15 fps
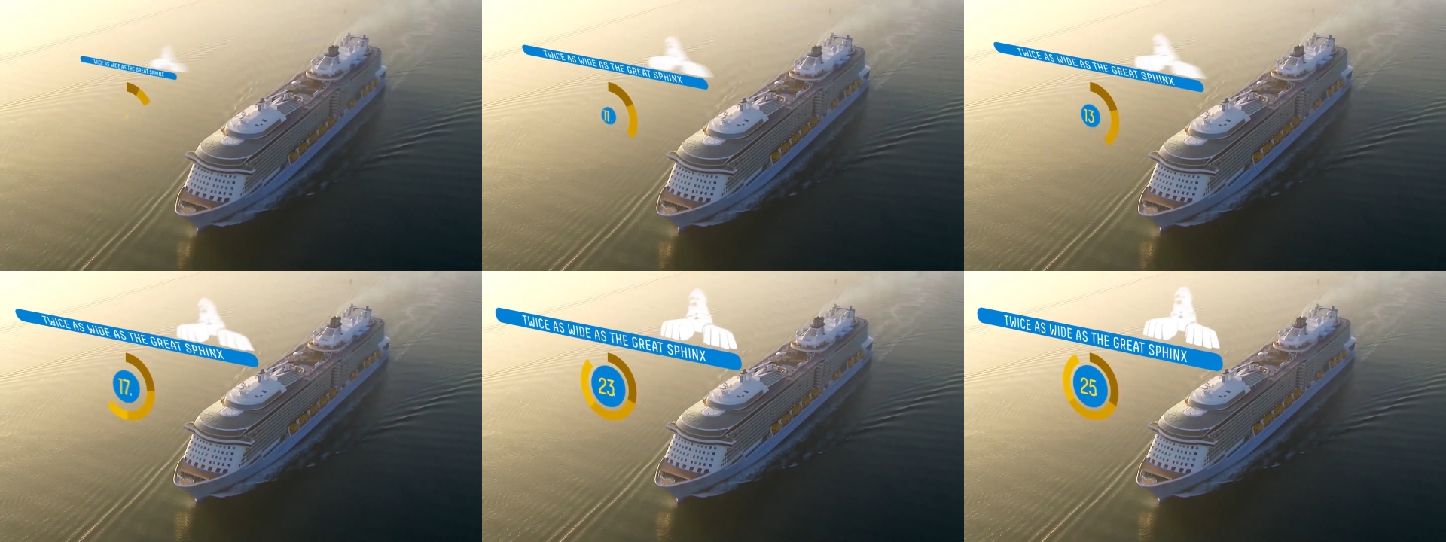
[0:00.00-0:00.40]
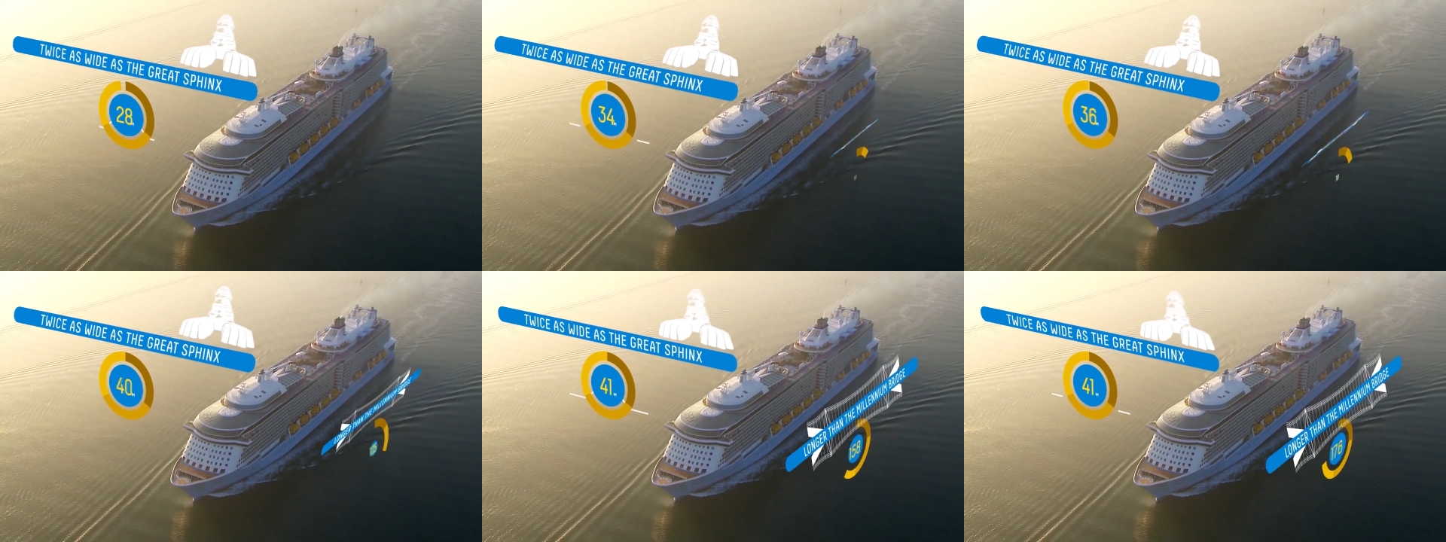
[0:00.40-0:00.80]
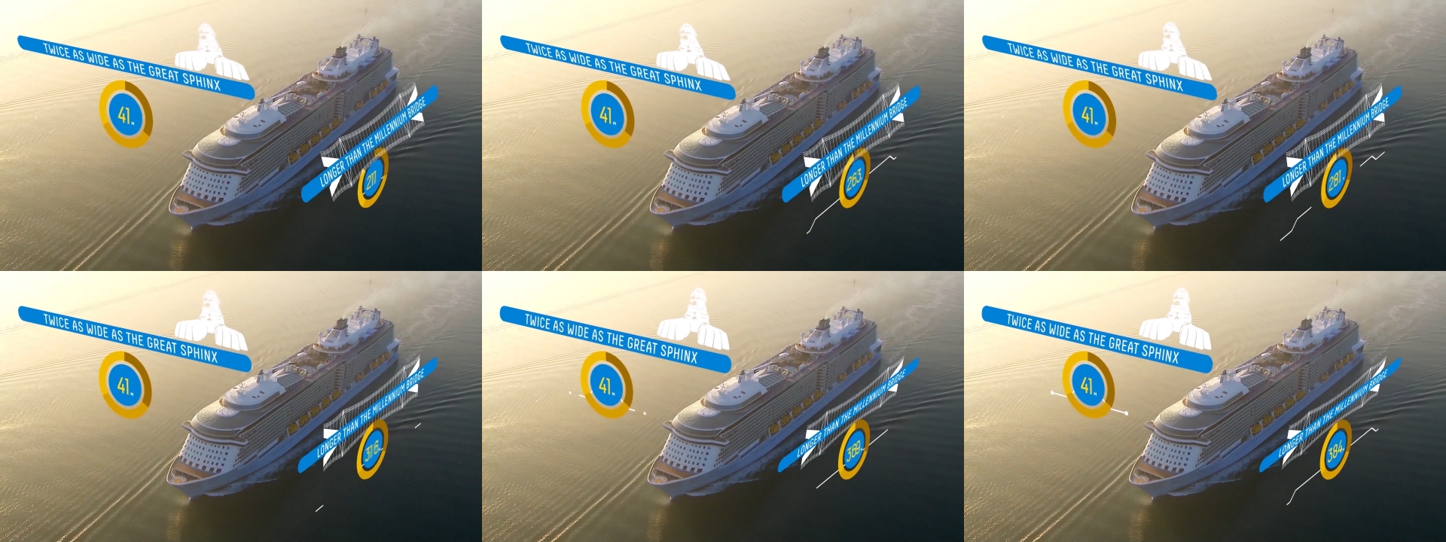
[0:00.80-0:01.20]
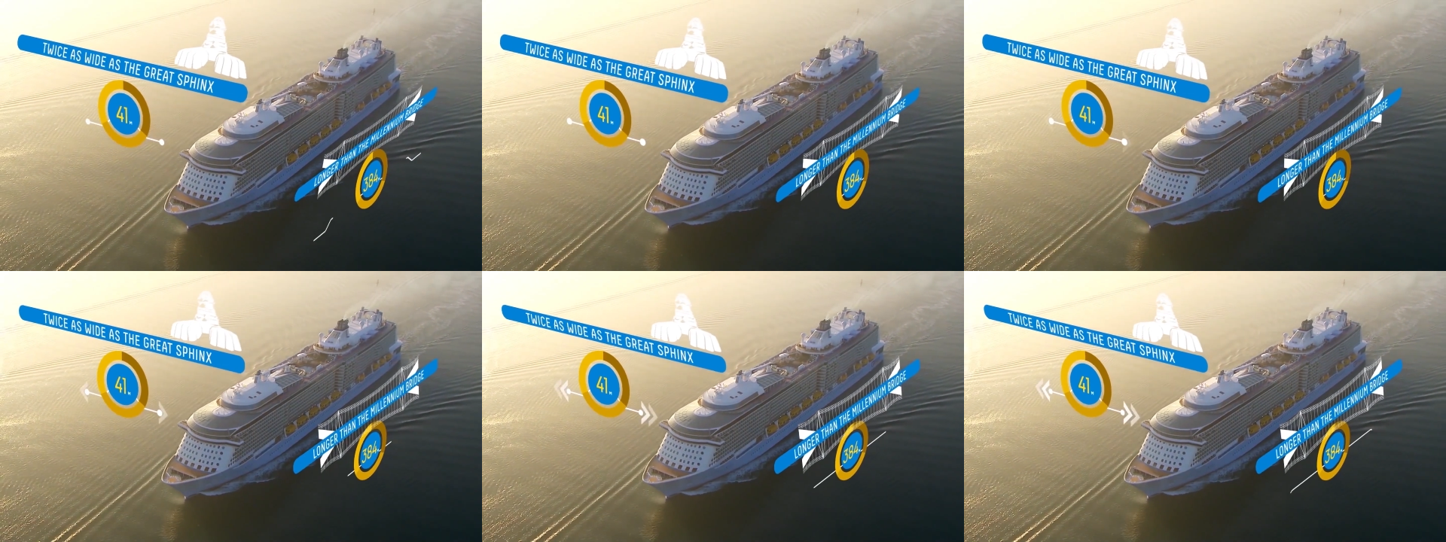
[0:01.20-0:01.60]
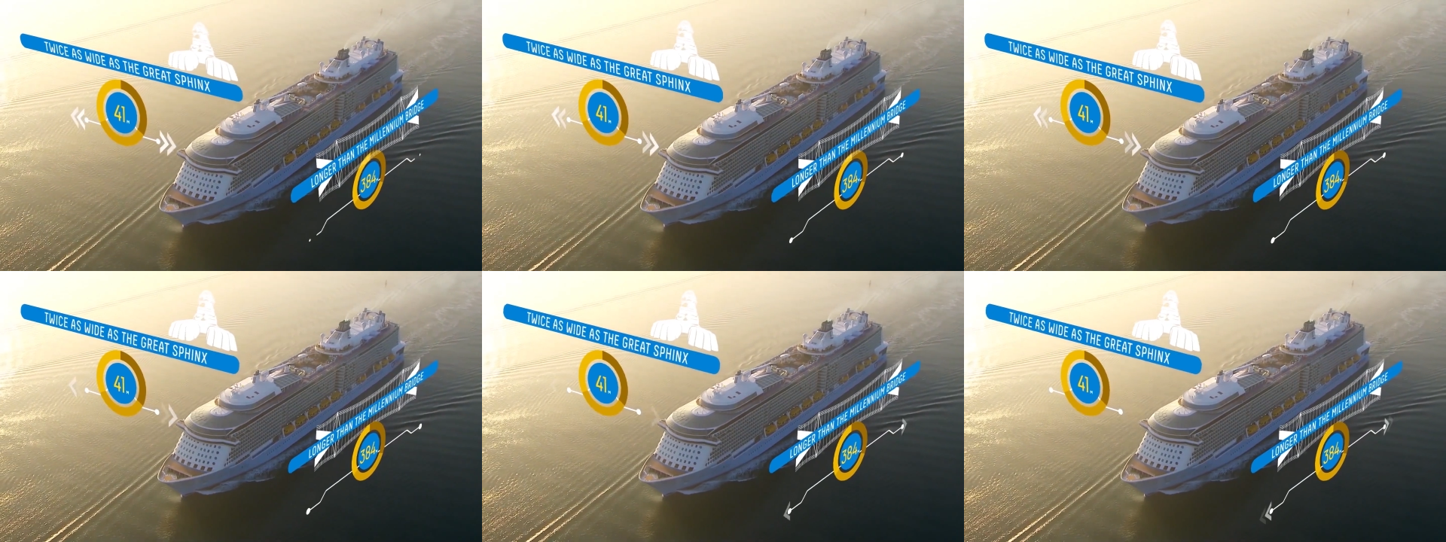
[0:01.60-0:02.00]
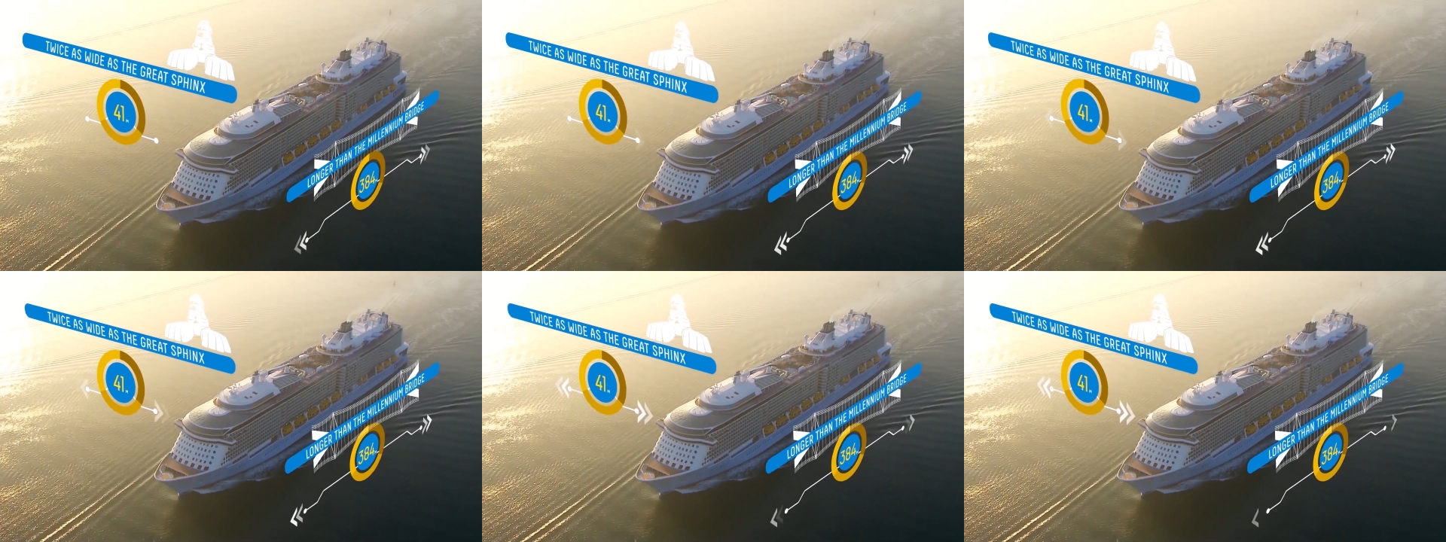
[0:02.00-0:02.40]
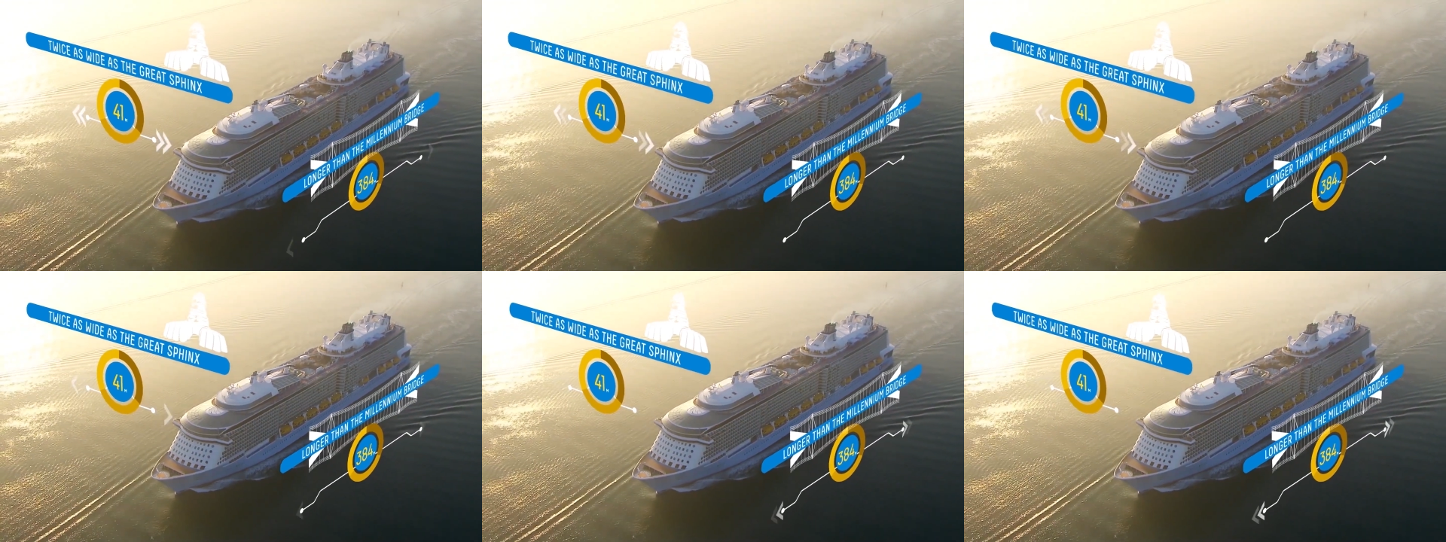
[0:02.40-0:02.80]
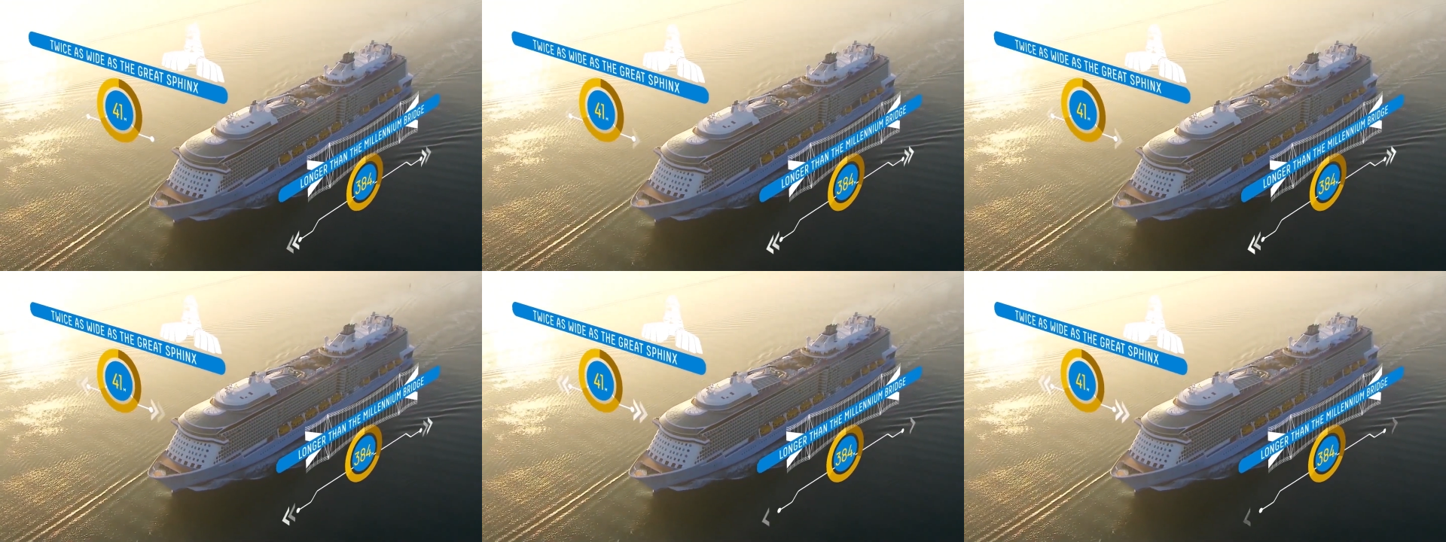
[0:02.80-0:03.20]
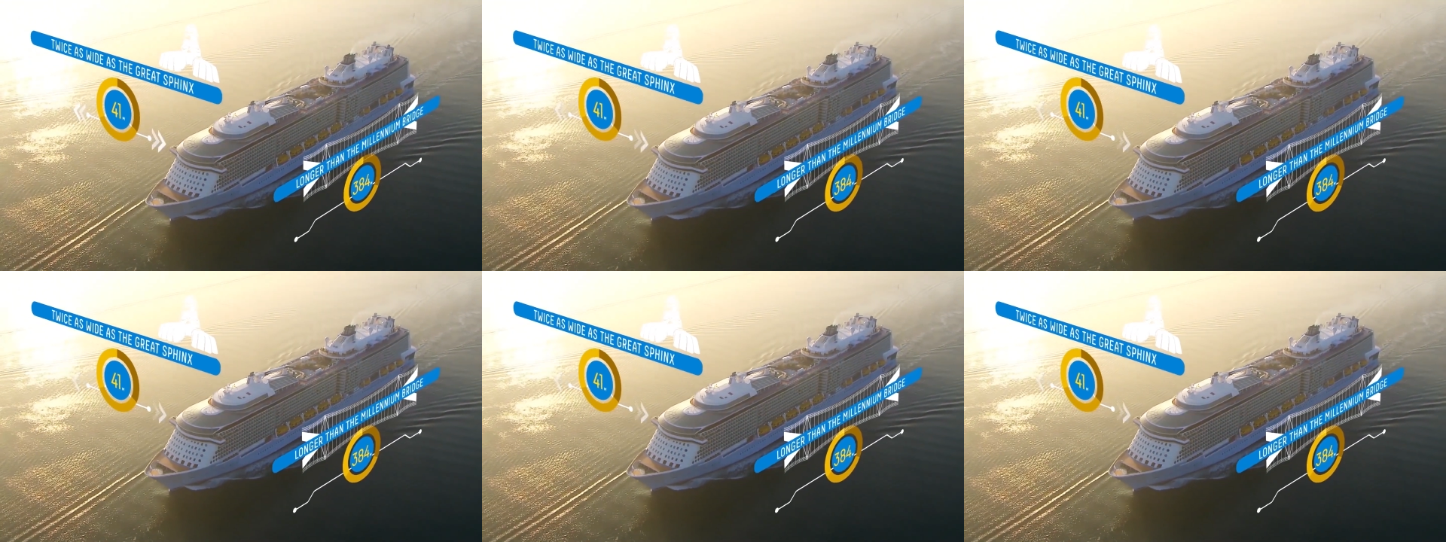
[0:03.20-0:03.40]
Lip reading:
[unreadable: no face in view]